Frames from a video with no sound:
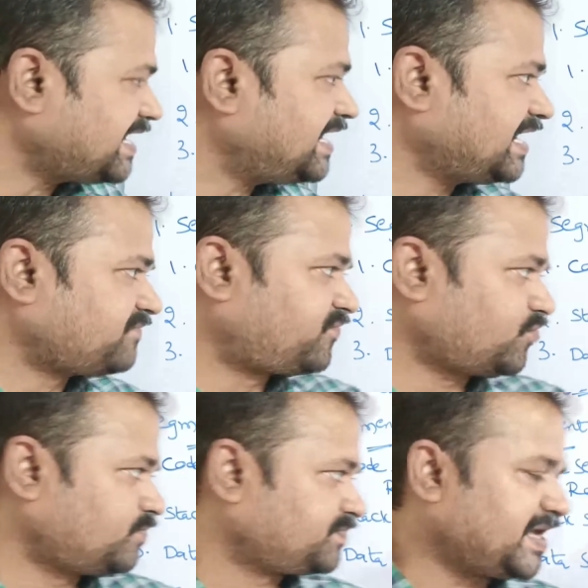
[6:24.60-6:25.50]

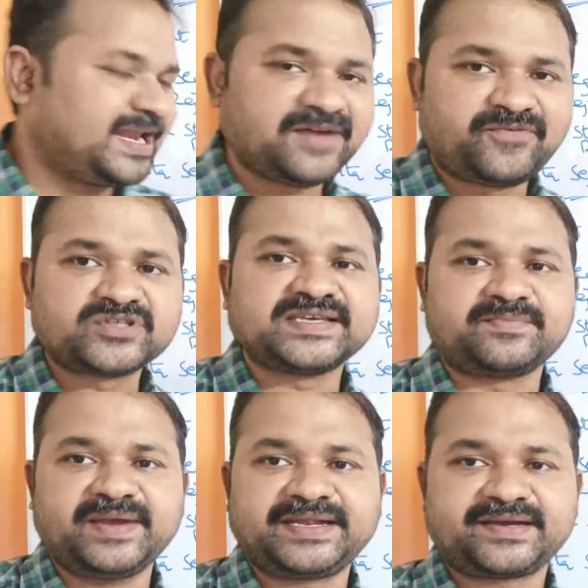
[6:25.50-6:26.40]
LIFO, LIFO
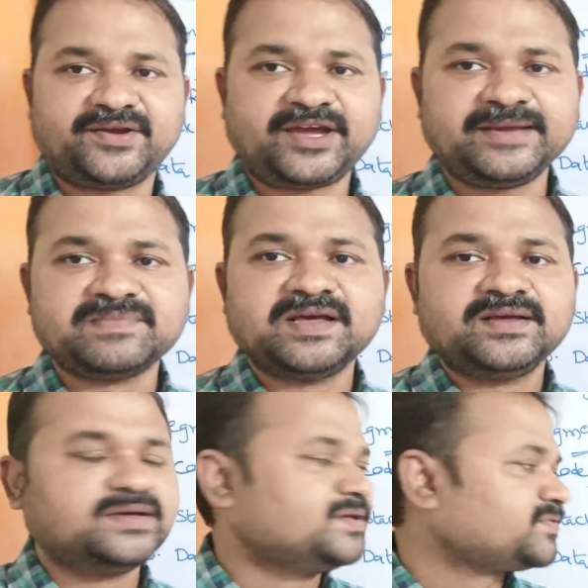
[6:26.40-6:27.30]
segment. Okay.
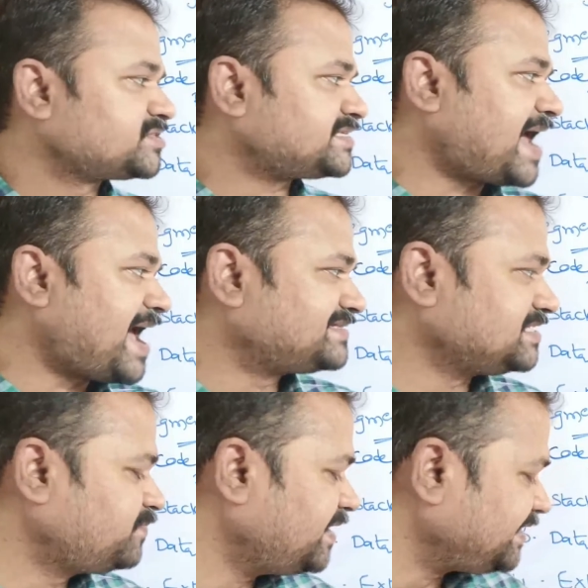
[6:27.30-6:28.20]
So stack
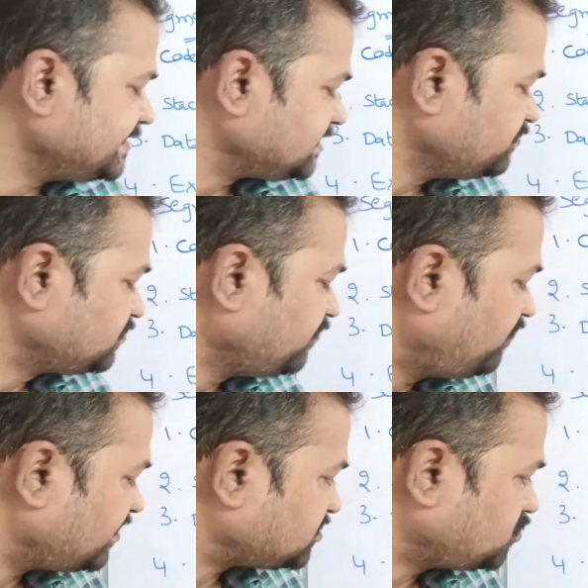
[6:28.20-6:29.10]
segment is
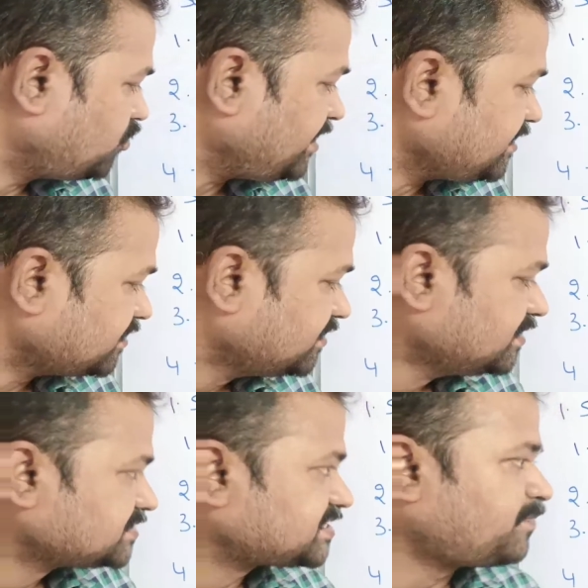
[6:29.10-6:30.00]
useful for storing
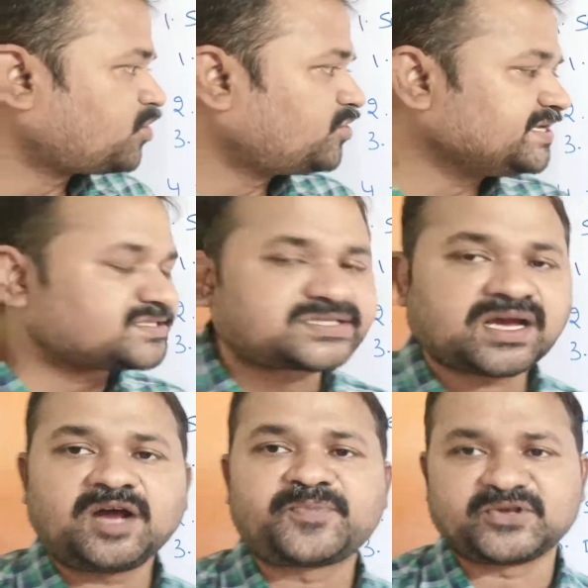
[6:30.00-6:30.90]
subroutines
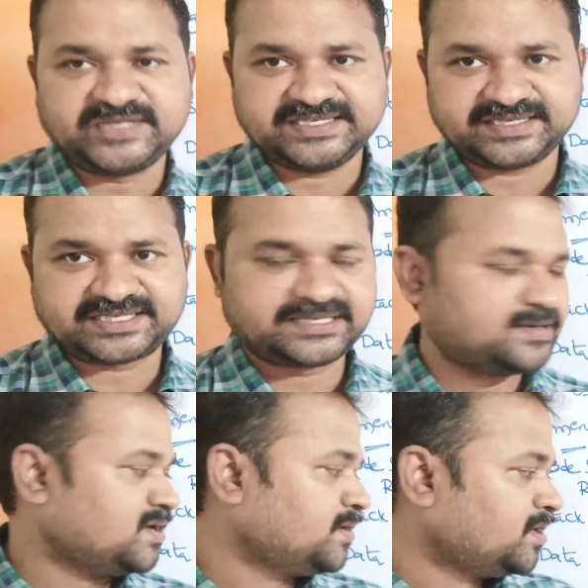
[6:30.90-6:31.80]
or procedures.
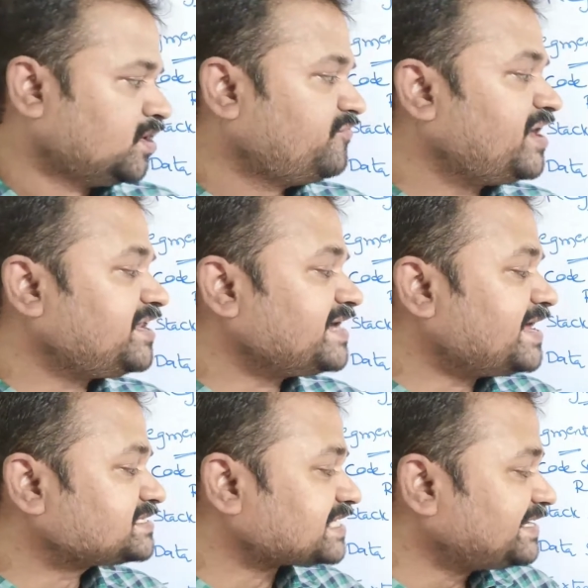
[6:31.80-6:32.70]

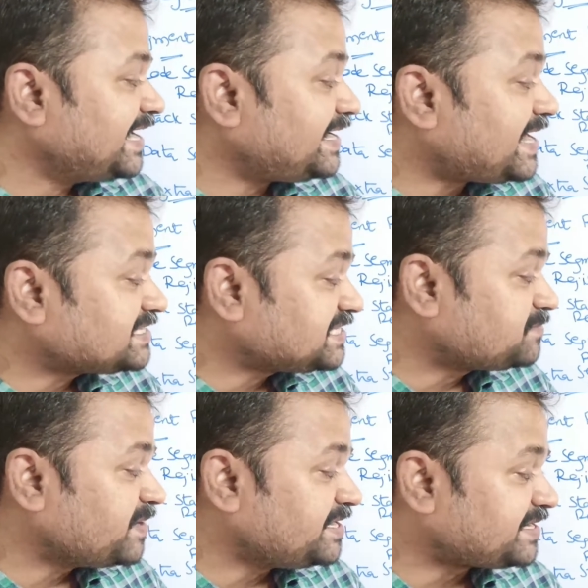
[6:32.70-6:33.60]
Whereas data
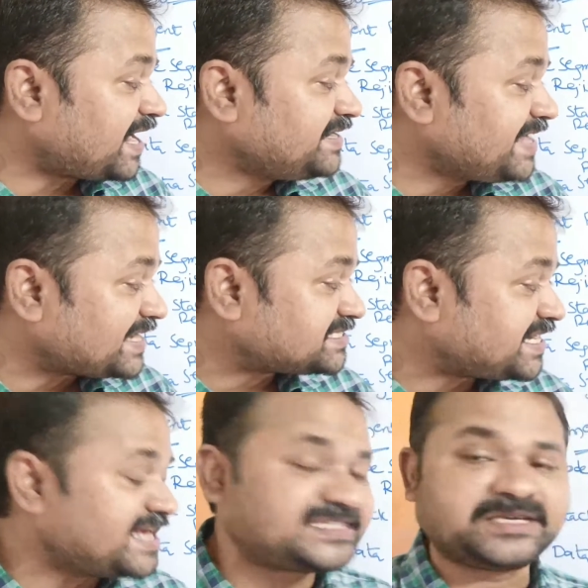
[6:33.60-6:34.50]
segment and the
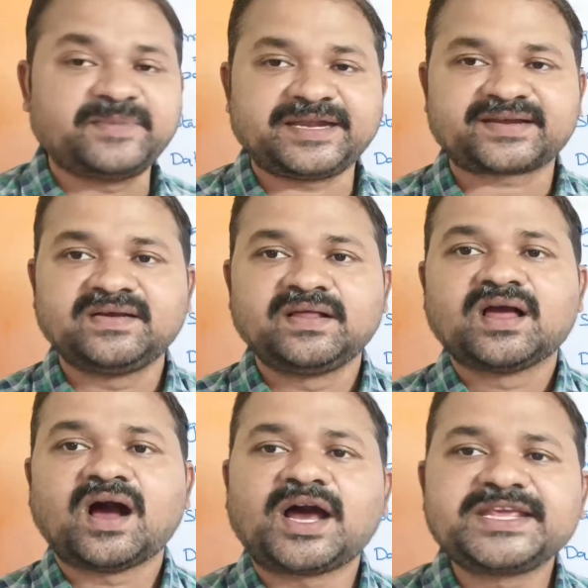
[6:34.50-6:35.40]
extra segment
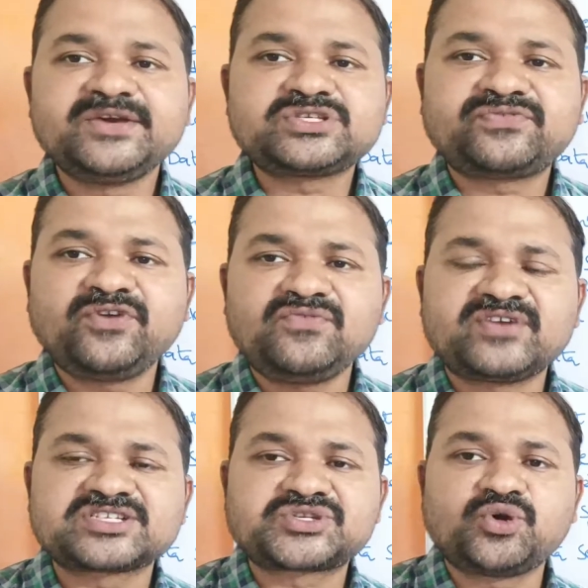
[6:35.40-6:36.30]
are useful
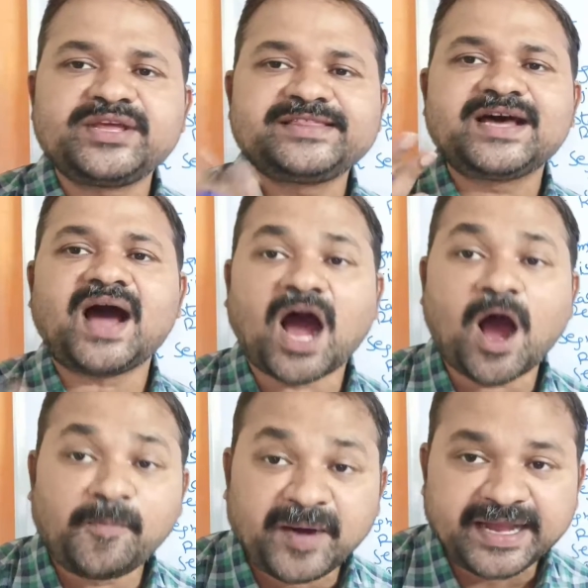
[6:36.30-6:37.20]
for storing the
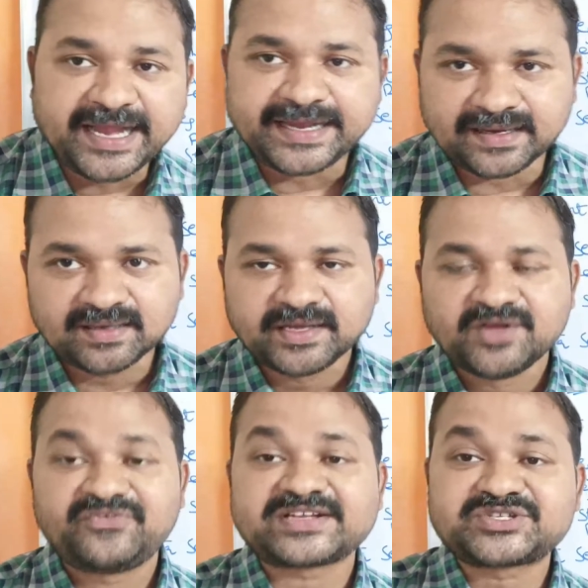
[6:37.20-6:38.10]
operand,
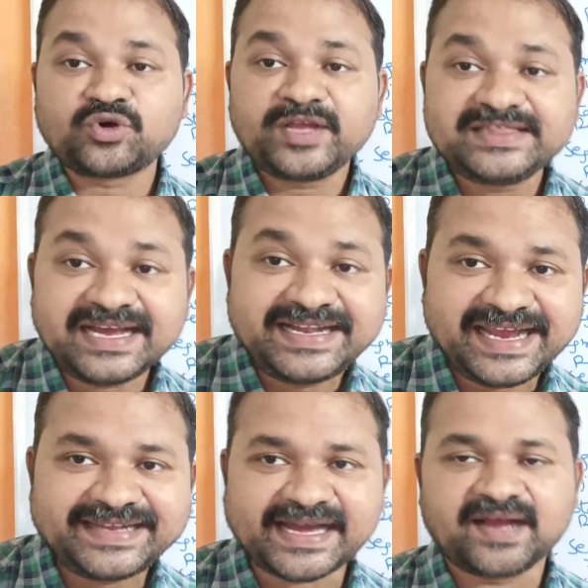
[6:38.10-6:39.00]
for storing the
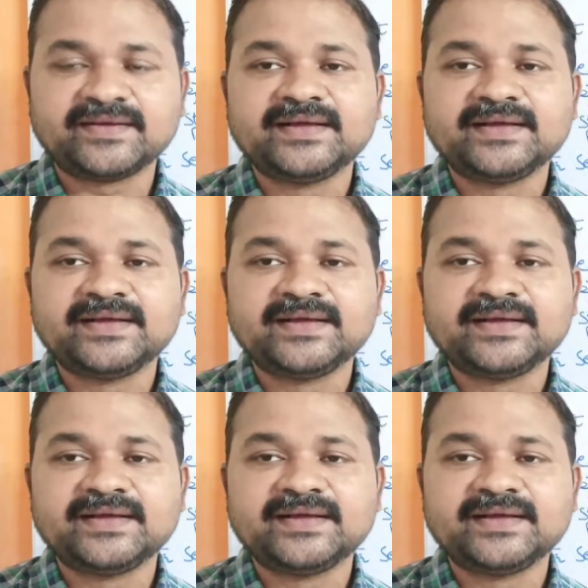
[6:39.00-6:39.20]
data.